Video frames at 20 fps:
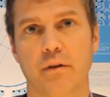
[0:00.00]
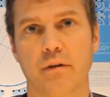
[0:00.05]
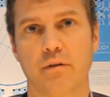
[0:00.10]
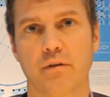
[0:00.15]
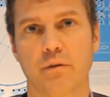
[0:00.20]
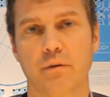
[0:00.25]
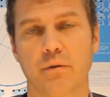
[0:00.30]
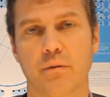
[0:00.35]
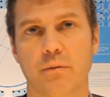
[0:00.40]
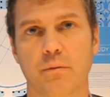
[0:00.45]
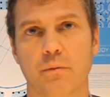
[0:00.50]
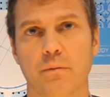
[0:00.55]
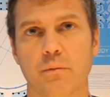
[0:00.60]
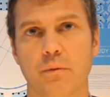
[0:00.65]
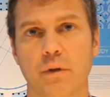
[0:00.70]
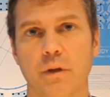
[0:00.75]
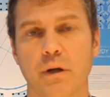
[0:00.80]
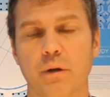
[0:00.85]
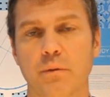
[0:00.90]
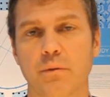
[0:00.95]
So
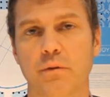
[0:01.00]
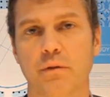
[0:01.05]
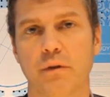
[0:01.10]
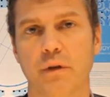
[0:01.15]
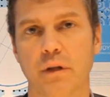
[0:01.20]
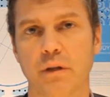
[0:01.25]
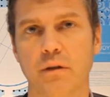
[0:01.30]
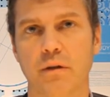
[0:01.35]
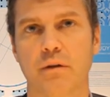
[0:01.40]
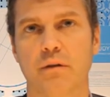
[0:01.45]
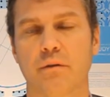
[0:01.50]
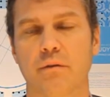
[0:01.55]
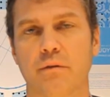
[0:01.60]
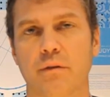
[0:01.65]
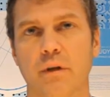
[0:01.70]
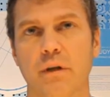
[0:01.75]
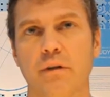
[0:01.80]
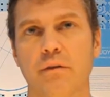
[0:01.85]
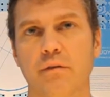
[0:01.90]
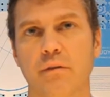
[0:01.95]
without Internet of
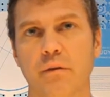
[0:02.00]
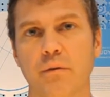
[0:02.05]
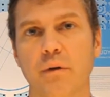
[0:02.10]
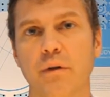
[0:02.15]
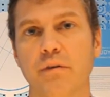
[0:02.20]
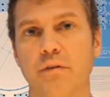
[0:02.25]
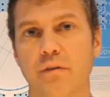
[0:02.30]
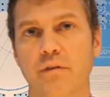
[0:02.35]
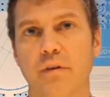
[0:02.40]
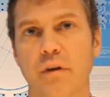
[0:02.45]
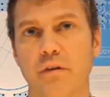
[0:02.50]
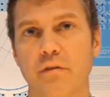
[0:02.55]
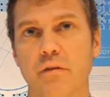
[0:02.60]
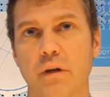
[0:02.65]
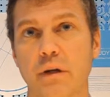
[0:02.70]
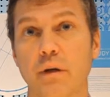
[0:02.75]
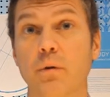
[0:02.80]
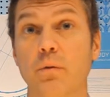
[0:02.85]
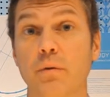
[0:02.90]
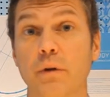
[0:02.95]
Things, there is
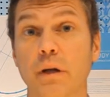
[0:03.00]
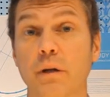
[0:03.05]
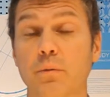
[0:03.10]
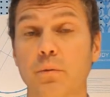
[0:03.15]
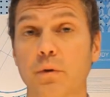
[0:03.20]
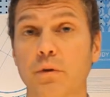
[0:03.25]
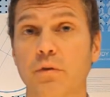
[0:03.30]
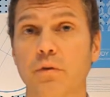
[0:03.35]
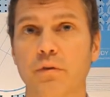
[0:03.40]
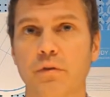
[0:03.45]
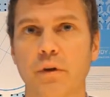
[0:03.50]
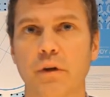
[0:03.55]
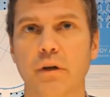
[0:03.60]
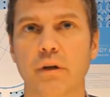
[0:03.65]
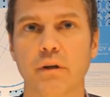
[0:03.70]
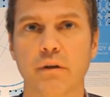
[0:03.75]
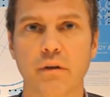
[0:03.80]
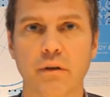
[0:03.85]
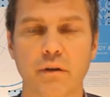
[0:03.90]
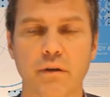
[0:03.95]
essentially no network
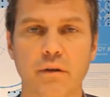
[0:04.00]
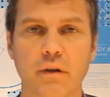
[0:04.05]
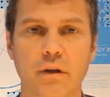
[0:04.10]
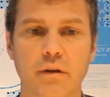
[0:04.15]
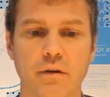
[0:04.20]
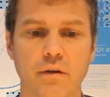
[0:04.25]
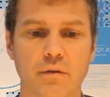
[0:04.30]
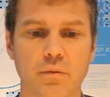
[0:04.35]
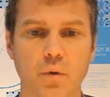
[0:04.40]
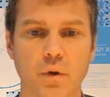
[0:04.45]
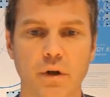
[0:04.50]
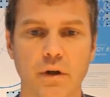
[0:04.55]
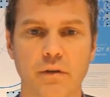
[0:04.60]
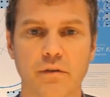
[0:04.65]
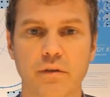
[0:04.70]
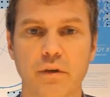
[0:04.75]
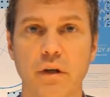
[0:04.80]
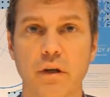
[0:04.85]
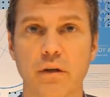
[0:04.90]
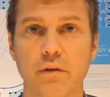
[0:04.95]
society, and that is why
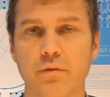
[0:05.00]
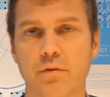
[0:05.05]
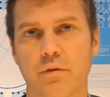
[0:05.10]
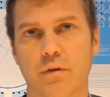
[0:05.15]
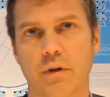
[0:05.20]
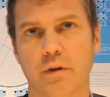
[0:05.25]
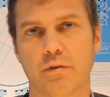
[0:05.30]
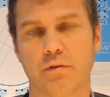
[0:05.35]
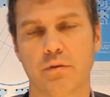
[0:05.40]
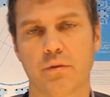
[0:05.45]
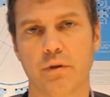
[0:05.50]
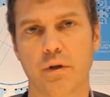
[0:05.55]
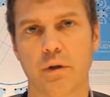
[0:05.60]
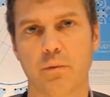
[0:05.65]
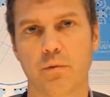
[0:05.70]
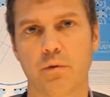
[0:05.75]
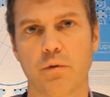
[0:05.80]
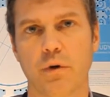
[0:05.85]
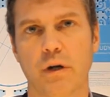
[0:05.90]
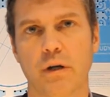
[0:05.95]
it's key for us to
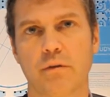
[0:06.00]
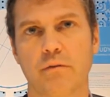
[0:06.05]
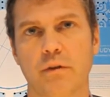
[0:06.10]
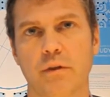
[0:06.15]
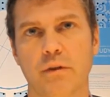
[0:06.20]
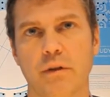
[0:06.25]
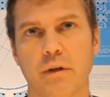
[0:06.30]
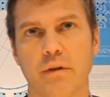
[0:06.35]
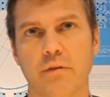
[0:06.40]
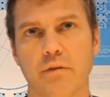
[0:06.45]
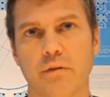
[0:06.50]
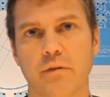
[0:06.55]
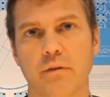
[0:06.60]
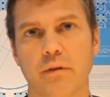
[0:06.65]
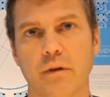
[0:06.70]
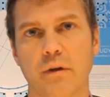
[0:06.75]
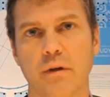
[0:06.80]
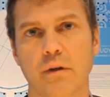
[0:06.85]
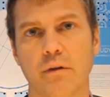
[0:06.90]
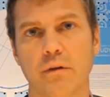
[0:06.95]
keep driving this
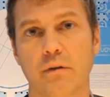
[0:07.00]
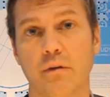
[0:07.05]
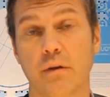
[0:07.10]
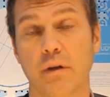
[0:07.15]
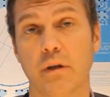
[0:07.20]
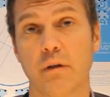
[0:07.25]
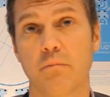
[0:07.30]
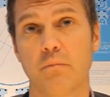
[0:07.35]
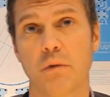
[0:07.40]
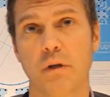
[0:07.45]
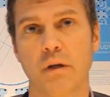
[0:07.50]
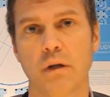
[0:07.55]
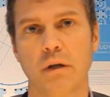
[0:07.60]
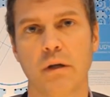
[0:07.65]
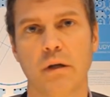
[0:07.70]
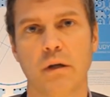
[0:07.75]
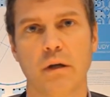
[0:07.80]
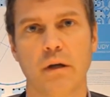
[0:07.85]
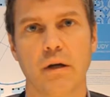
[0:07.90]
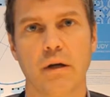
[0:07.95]
theme
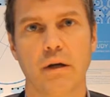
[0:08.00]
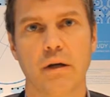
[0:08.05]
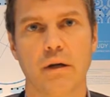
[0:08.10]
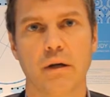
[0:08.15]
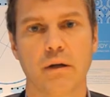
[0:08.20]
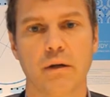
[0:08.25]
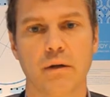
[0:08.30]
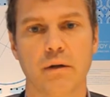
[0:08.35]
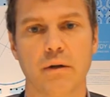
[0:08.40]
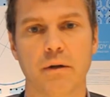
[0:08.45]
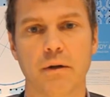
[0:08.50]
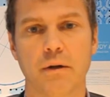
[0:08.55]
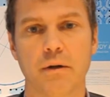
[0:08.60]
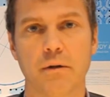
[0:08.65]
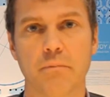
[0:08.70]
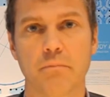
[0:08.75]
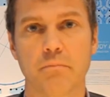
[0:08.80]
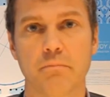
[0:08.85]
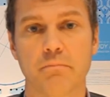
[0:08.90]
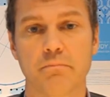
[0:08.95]

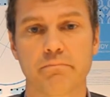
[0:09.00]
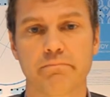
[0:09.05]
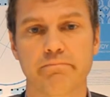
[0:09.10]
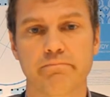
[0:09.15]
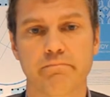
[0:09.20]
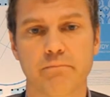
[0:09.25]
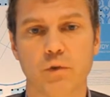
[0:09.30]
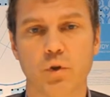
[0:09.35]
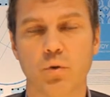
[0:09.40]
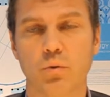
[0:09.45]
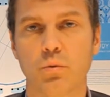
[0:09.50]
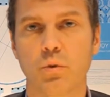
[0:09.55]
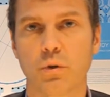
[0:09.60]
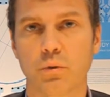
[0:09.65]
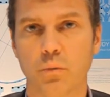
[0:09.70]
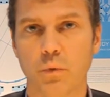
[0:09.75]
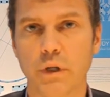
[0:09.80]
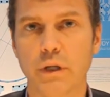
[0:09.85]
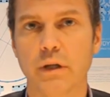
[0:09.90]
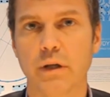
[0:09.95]
and do
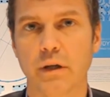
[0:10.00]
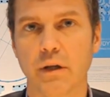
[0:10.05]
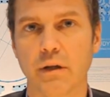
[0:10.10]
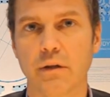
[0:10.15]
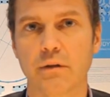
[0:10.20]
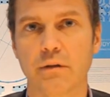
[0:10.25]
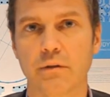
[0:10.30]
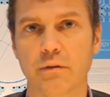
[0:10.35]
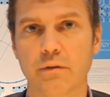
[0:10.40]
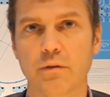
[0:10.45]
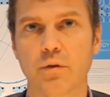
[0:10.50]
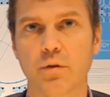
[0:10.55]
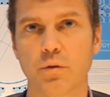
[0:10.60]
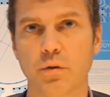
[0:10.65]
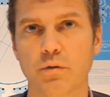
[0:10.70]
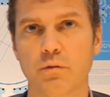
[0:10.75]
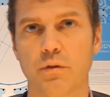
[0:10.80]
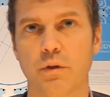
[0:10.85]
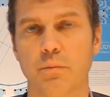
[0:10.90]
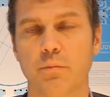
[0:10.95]
what we can to
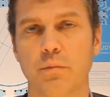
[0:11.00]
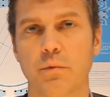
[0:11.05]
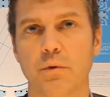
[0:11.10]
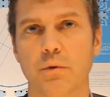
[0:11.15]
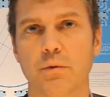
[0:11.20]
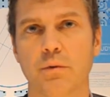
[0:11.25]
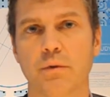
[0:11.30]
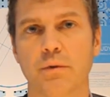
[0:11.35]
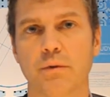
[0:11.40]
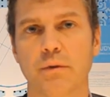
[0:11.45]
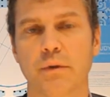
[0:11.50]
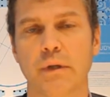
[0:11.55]
contribute.